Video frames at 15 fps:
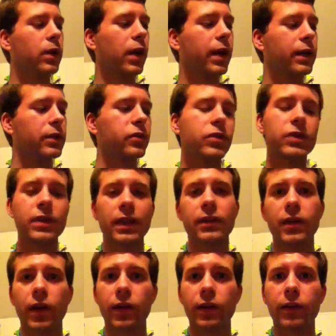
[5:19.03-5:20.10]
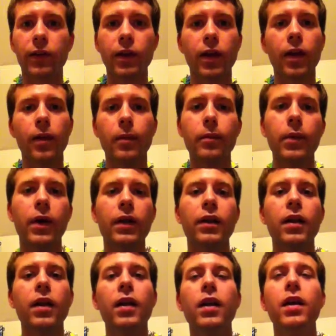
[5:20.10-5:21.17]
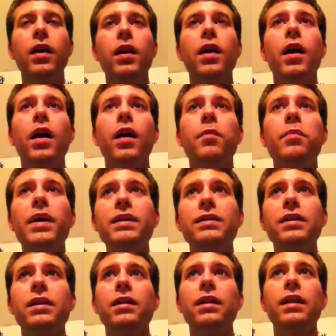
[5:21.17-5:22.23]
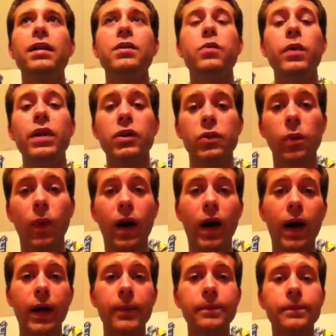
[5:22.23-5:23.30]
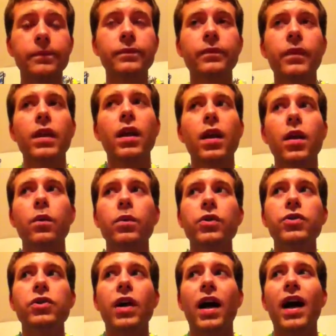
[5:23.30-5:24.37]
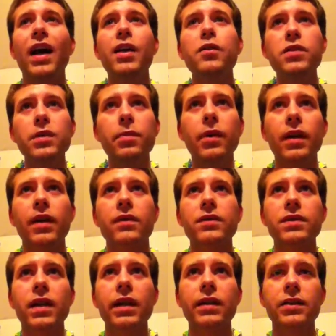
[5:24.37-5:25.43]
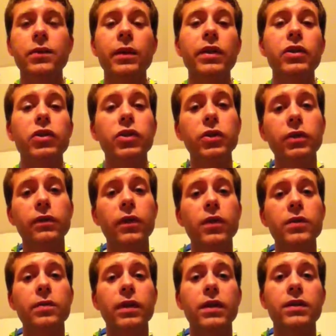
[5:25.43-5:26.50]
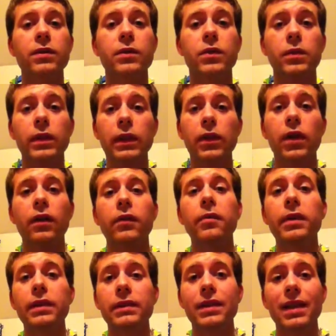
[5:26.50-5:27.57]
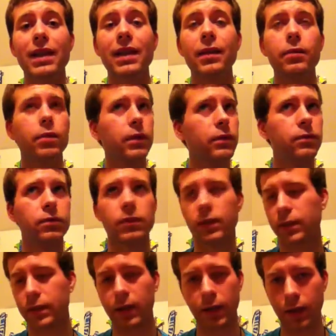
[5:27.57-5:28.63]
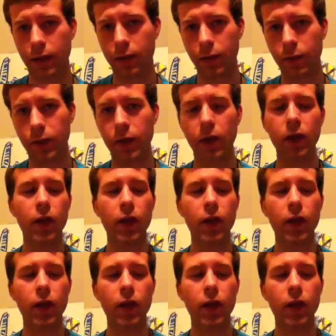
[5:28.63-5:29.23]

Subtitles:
I guess I should say tack. But, basically the Swedish Y, which I used to pronounce like the Swedish U at first because it was really hard for me to say, but that's not how you do it.